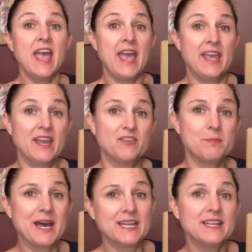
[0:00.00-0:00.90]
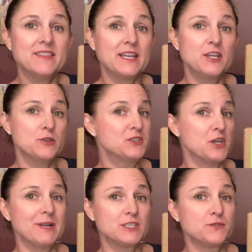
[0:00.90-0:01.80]
Hey everybody, thank you so
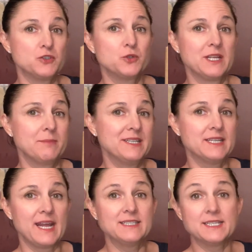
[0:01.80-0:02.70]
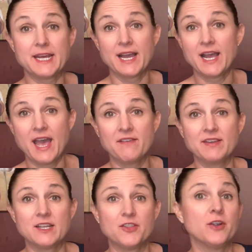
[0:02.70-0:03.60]
much for joining me today. Today I have
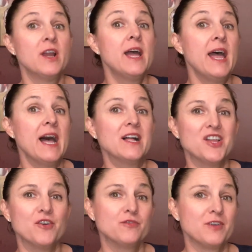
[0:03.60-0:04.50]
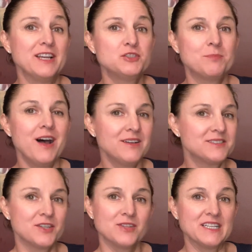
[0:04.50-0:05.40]
another HelloFresh box, so
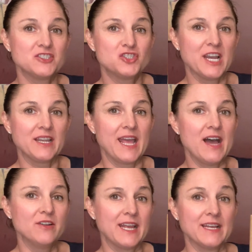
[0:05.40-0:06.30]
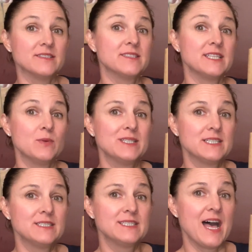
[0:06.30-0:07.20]
let's check it out and see what's
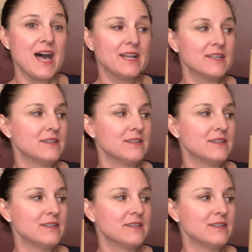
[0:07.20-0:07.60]
inside.